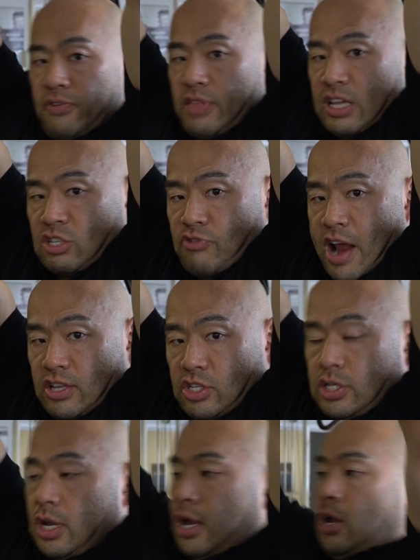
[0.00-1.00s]
feel that
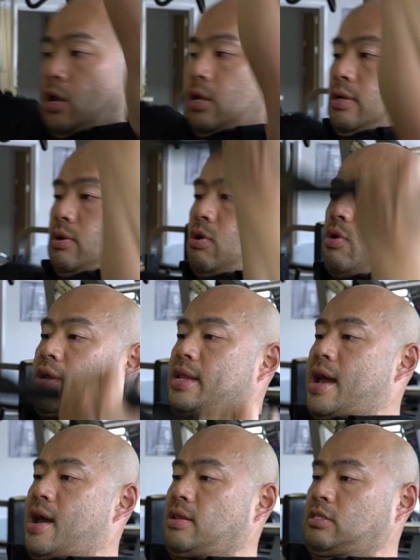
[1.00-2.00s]
stretch, all the way
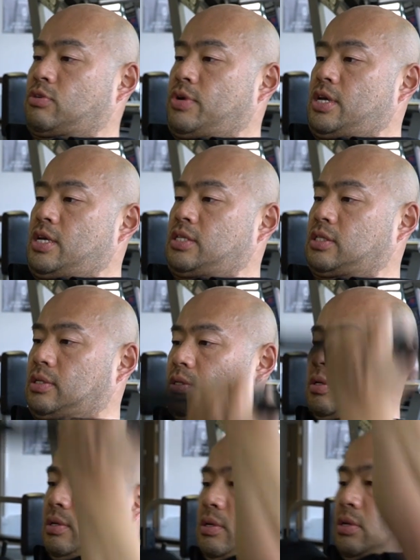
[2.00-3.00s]
down, squeeze,
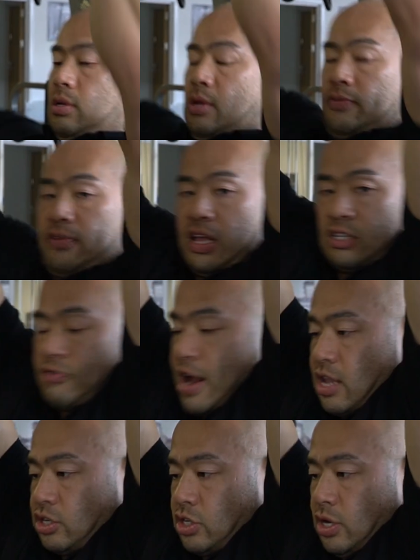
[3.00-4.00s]
feel that
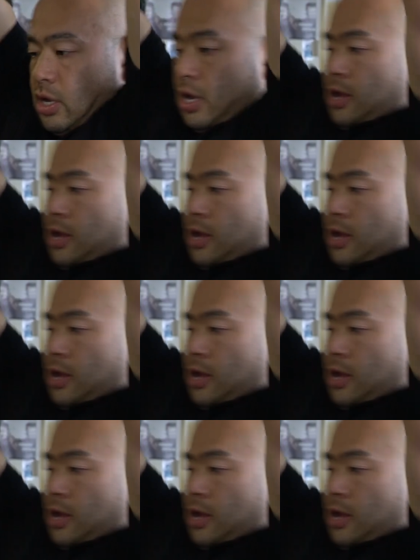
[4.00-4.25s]
stretch.